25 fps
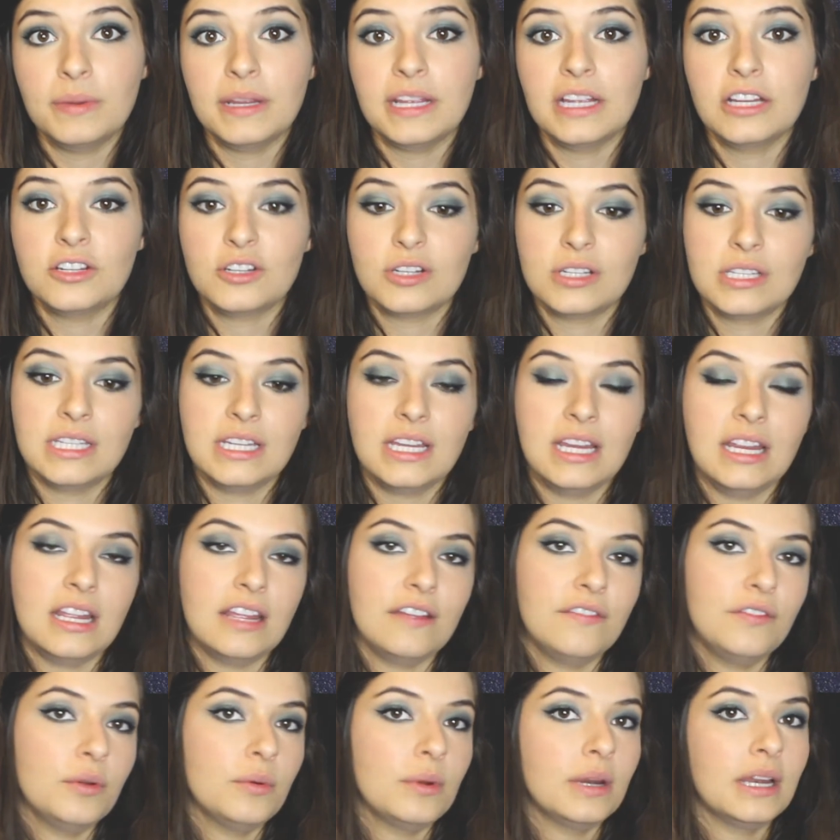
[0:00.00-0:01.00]
be interesting,
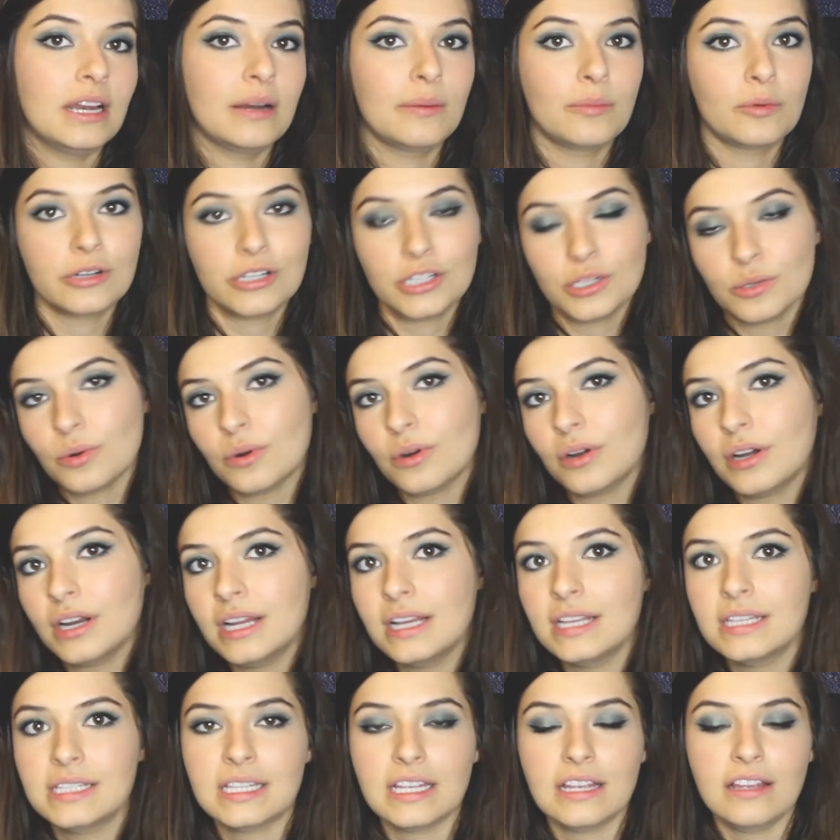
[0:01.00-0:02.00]
if you want to hear more
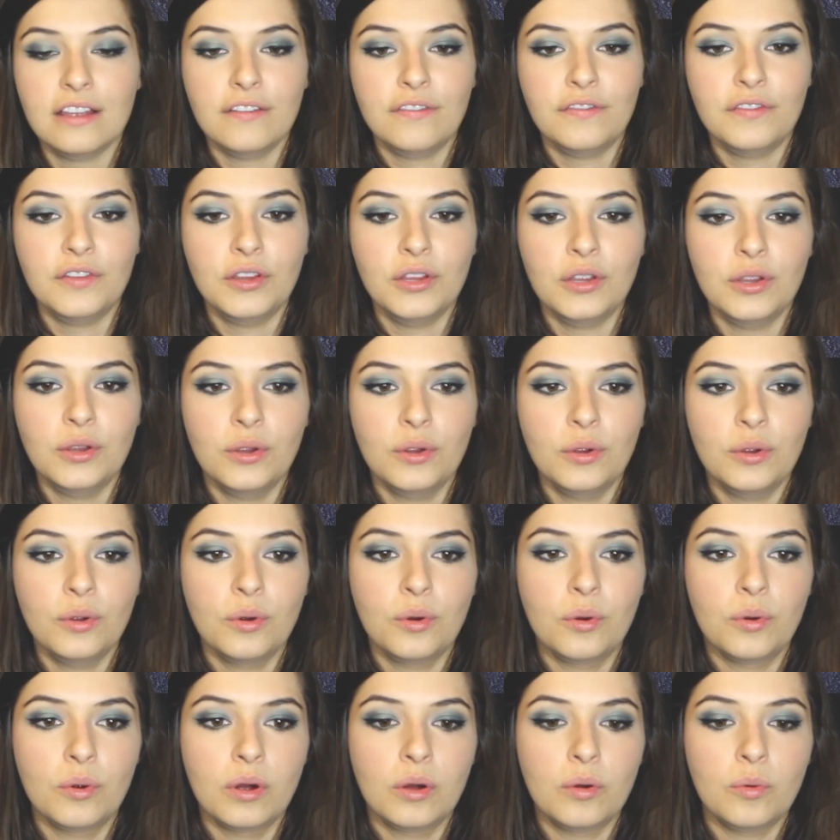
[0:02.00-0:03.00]
stories, if
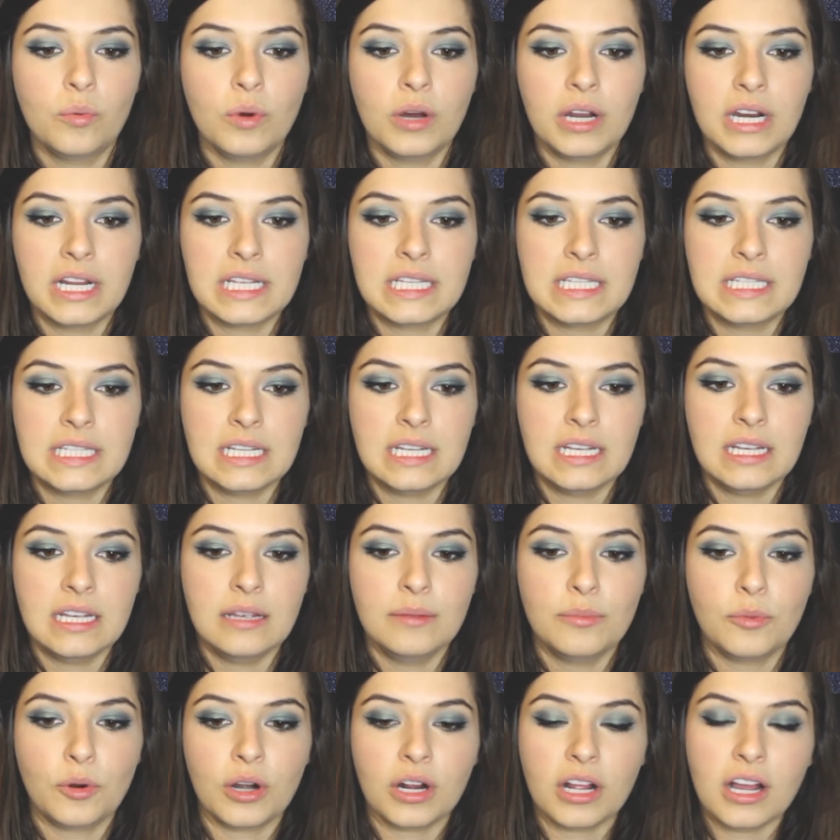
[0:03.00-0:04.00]
you want to
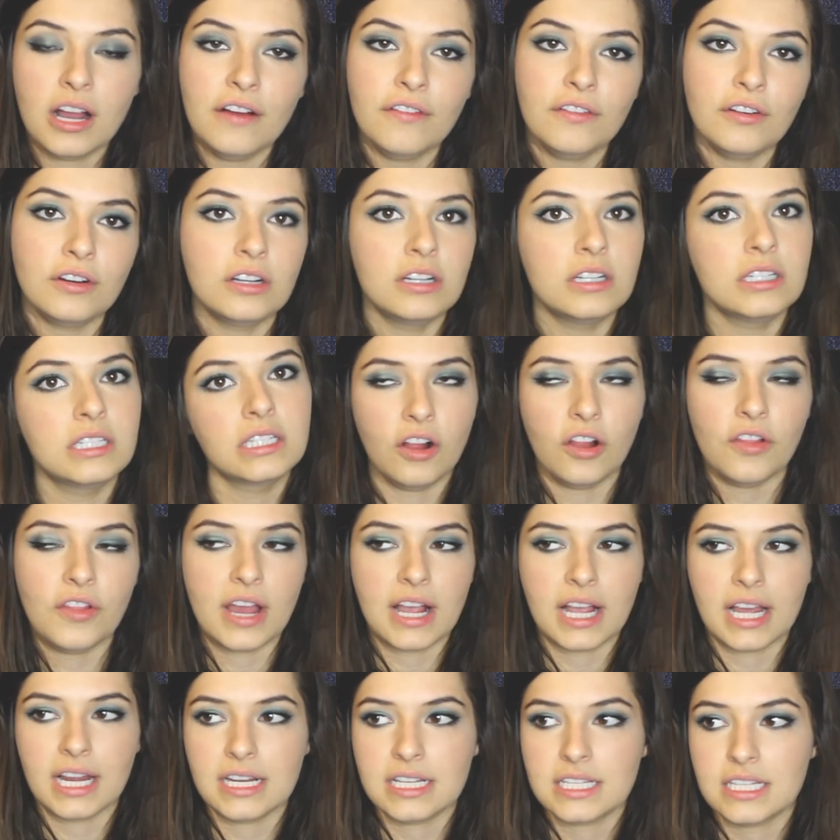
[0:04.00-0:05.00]
see more covers, all
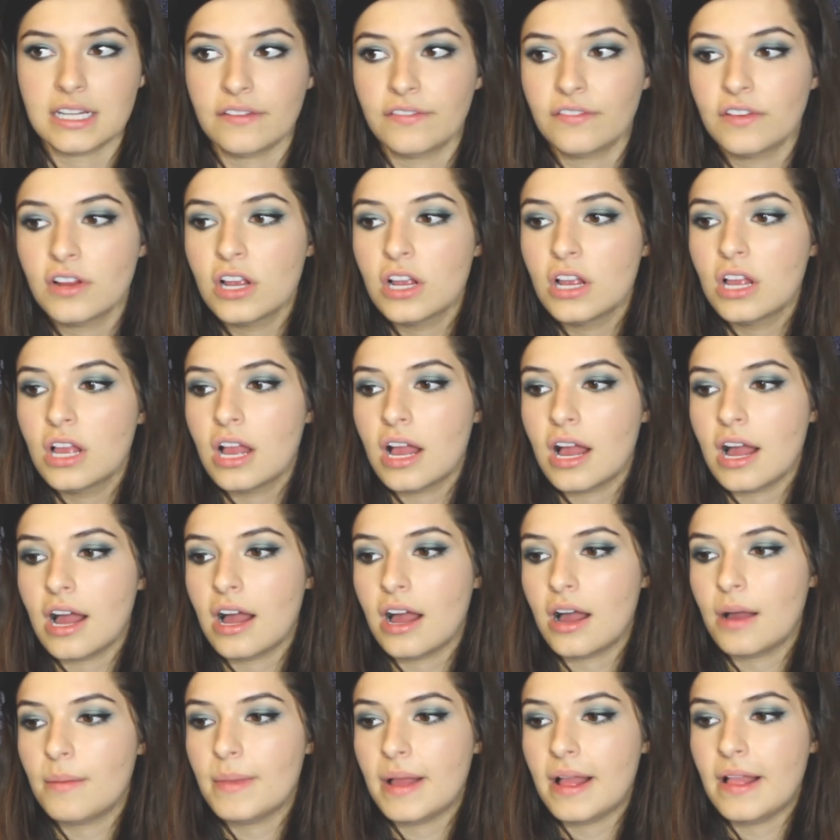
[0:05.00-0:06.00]
that kind of stuff.
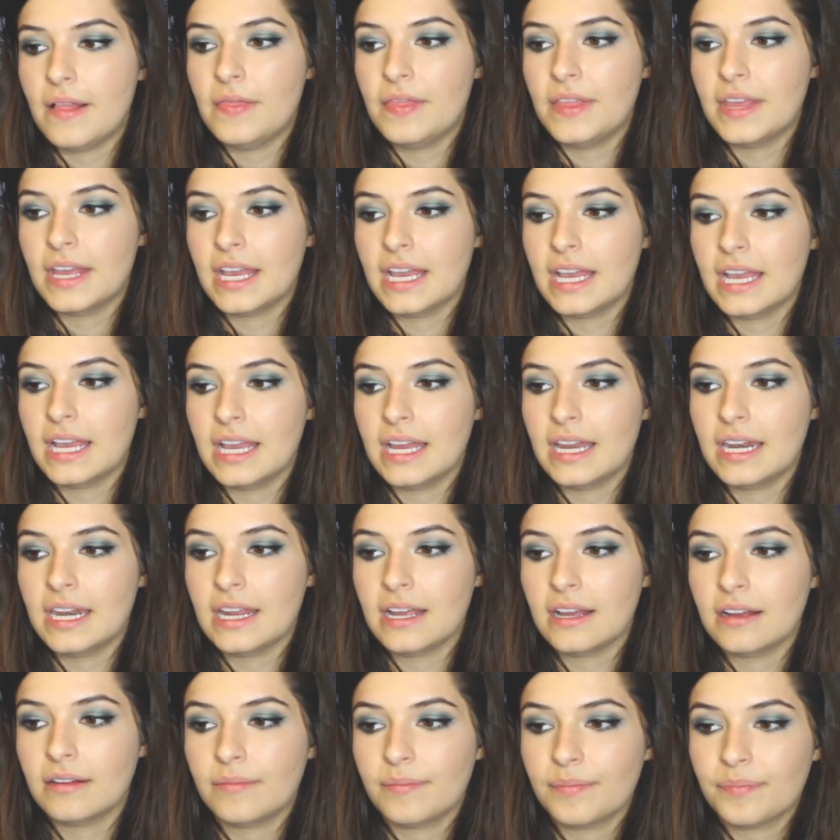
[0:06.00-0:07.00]
And
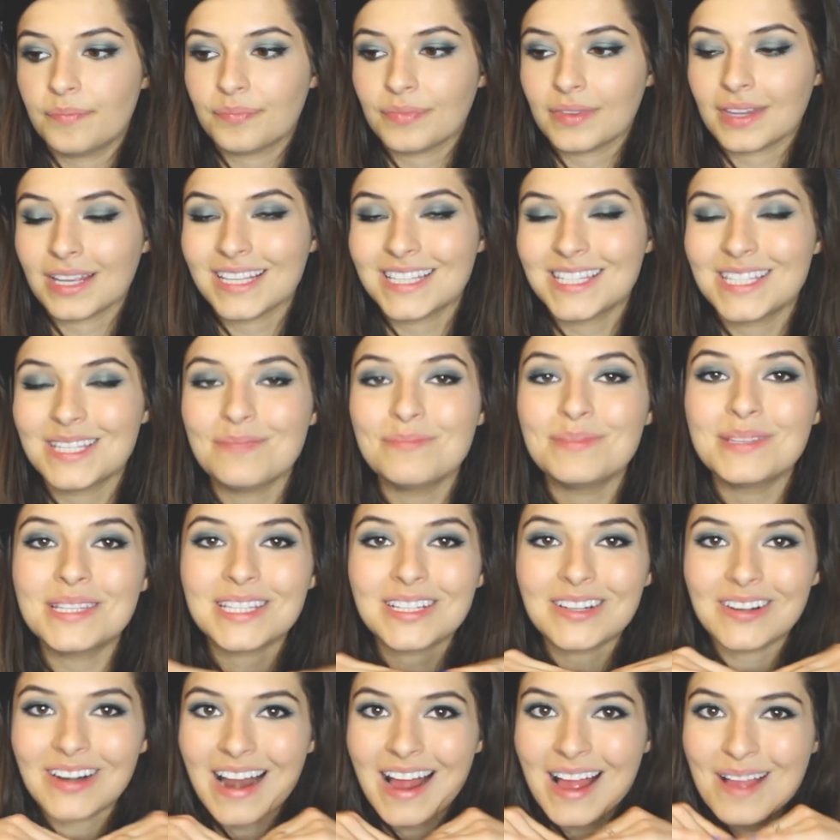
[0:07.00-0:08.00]
then
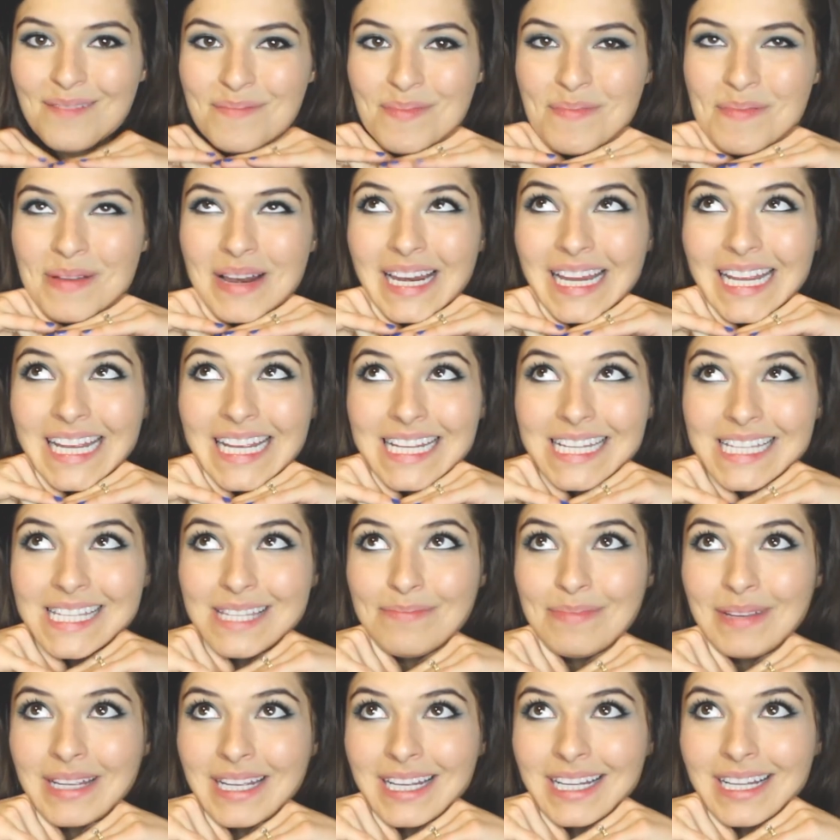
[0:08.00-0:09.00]
subscribe
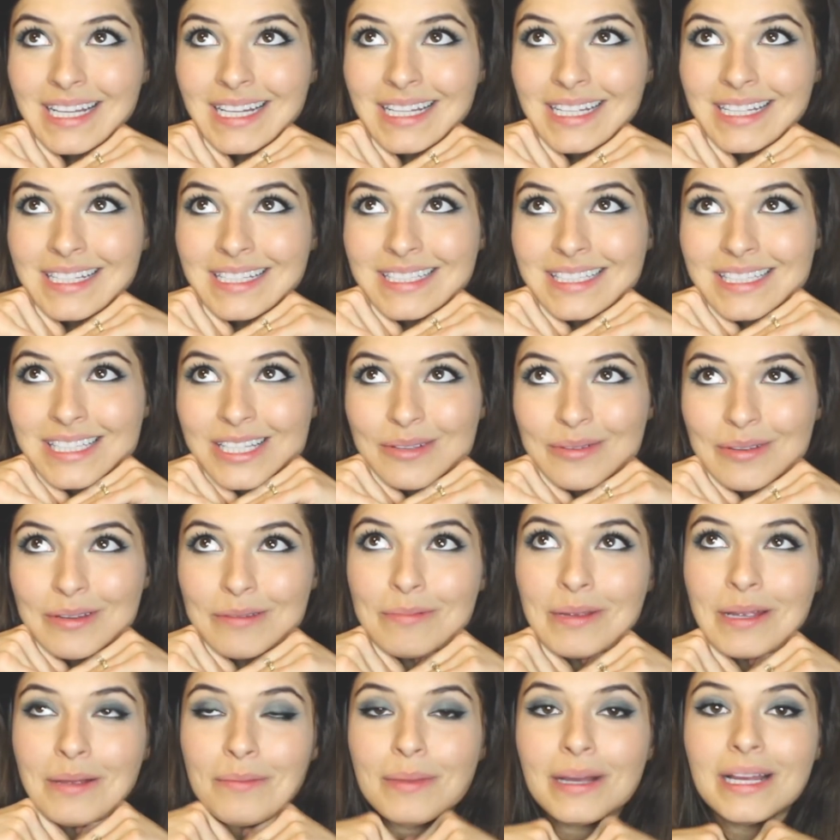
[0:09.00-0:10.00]
please, because you
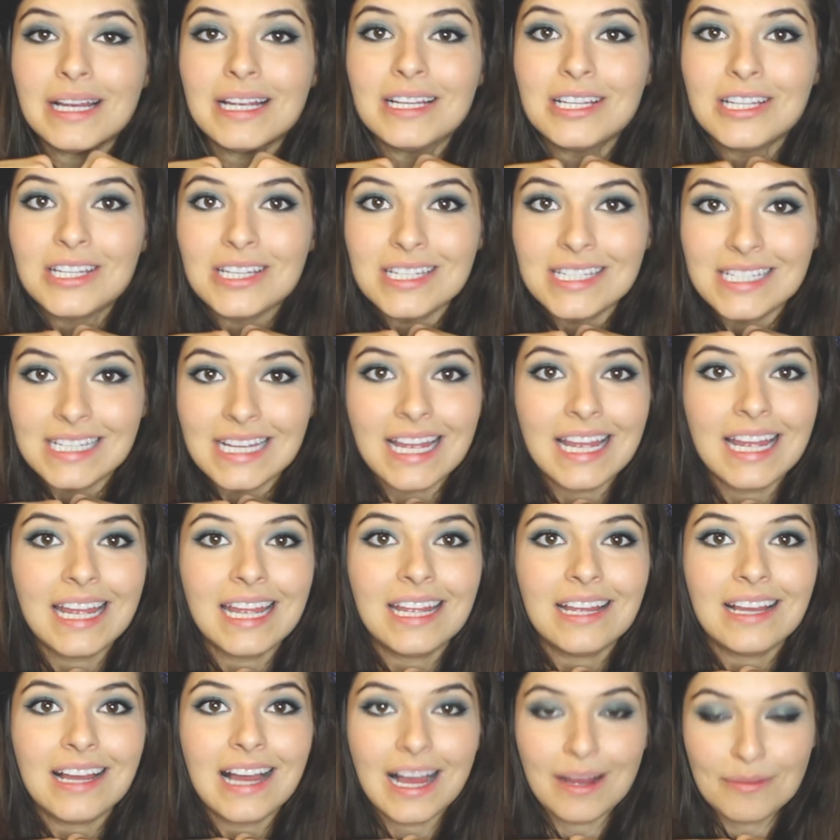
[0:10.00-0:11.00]
would make my
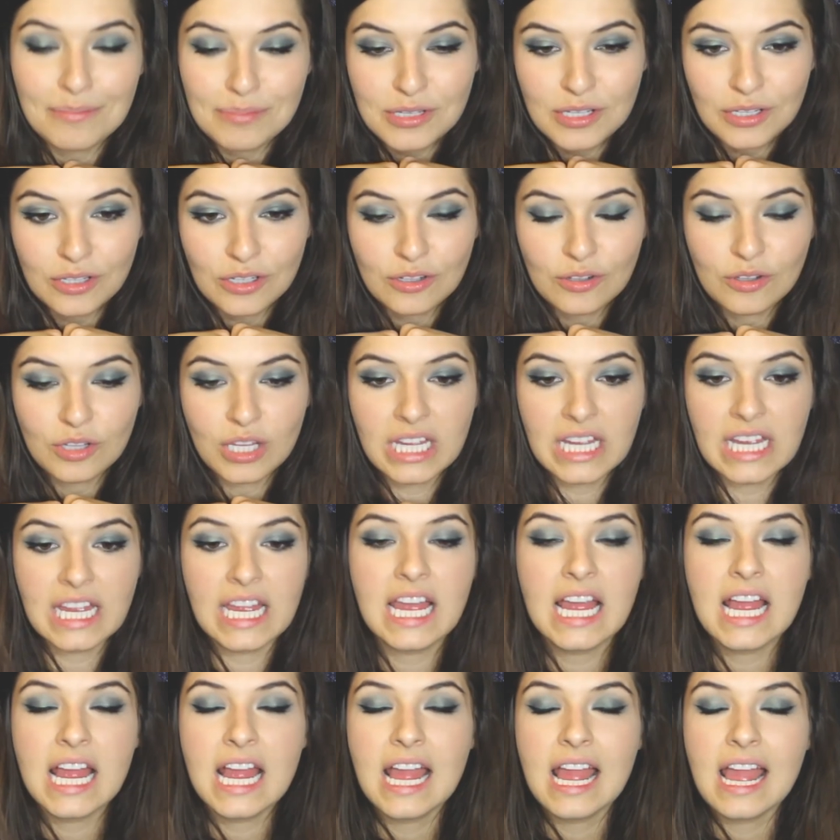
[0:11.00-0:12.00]
day,
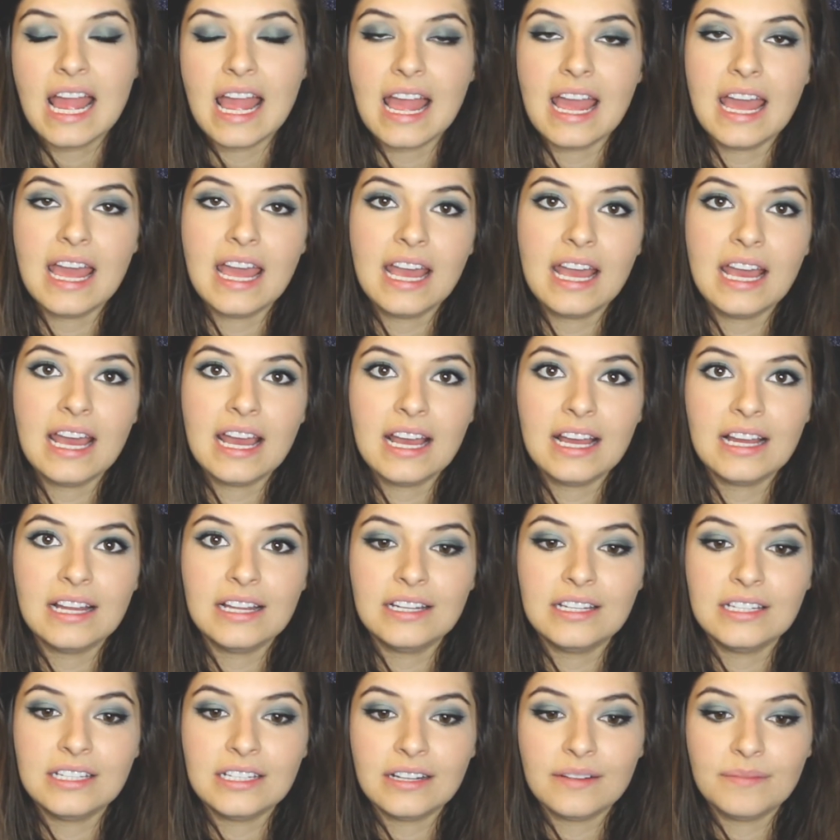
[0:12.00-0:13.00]
absolutely.
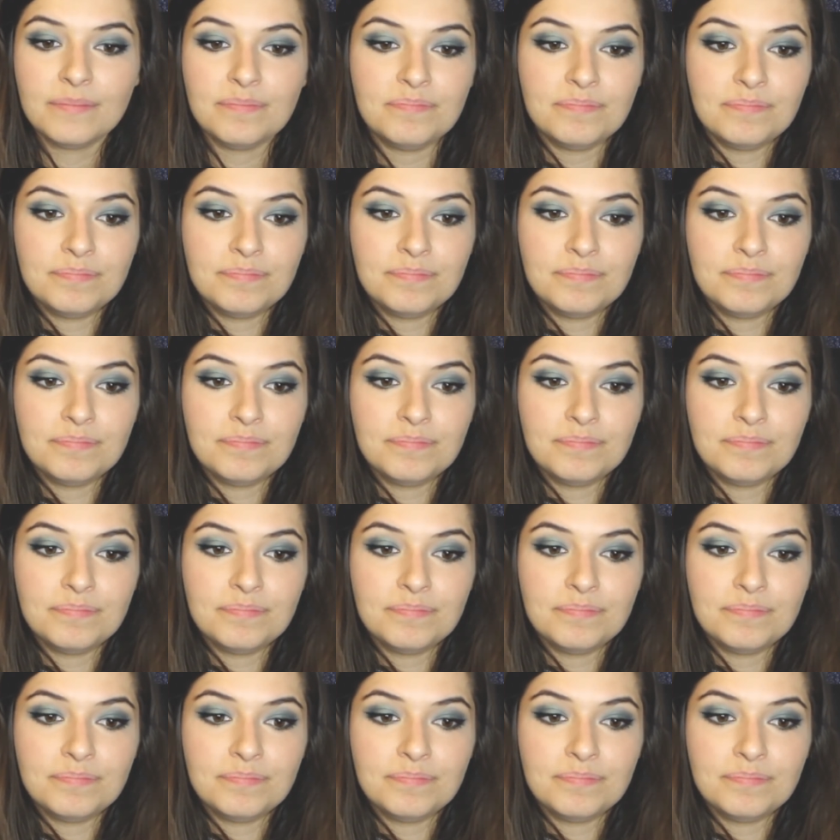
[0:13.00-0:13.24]
And